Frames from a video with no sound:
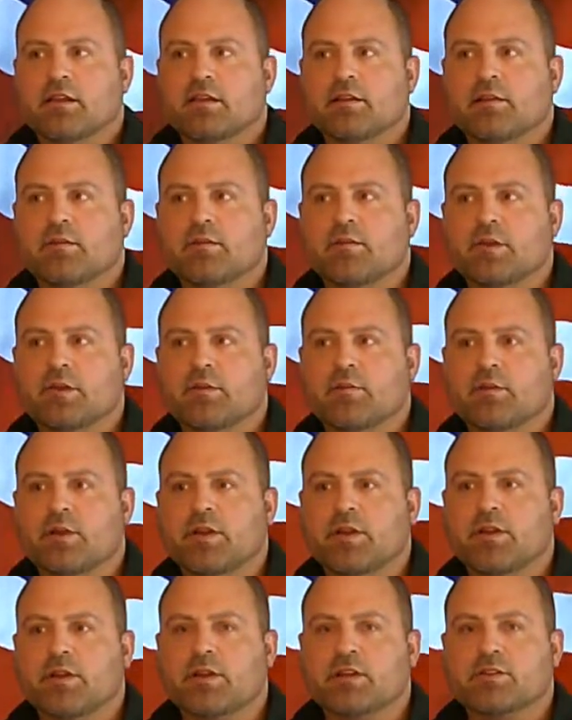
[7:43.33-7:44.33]
when
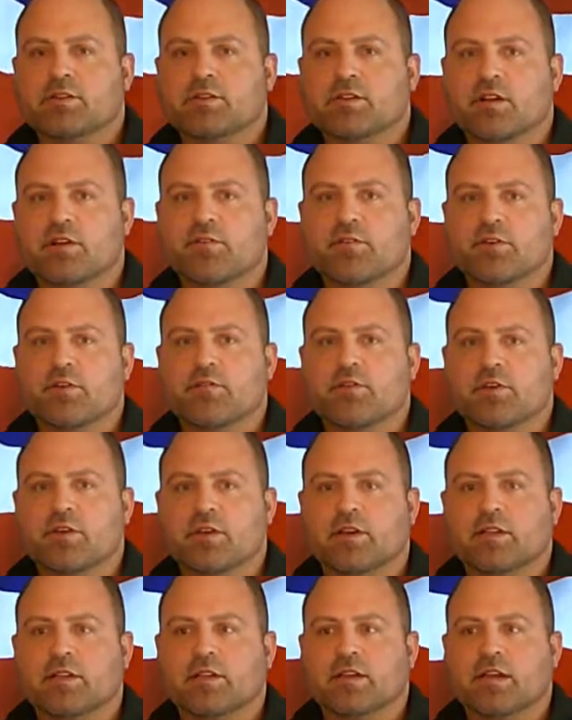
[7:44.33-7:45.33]
you're a conservative, you
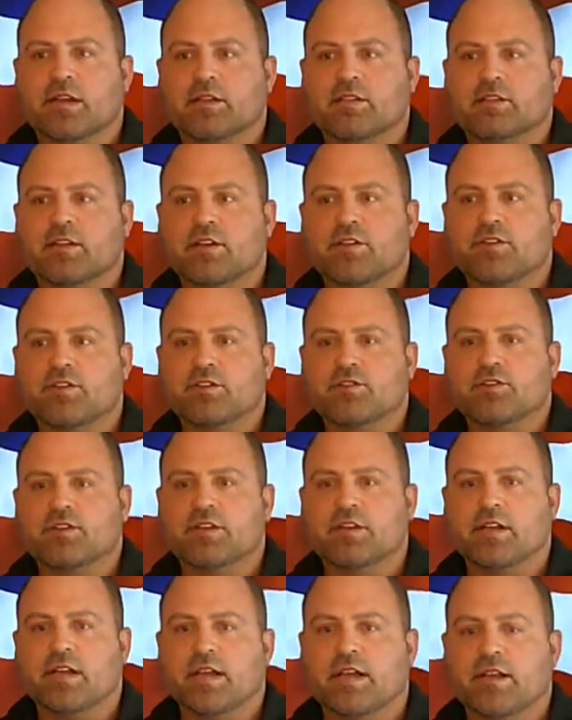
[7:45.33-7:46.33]
look at the
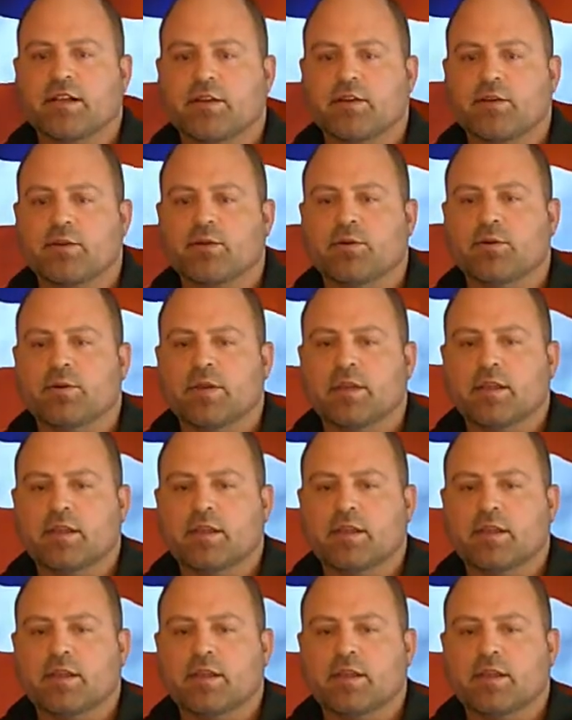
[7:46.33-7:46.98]
Constitution and you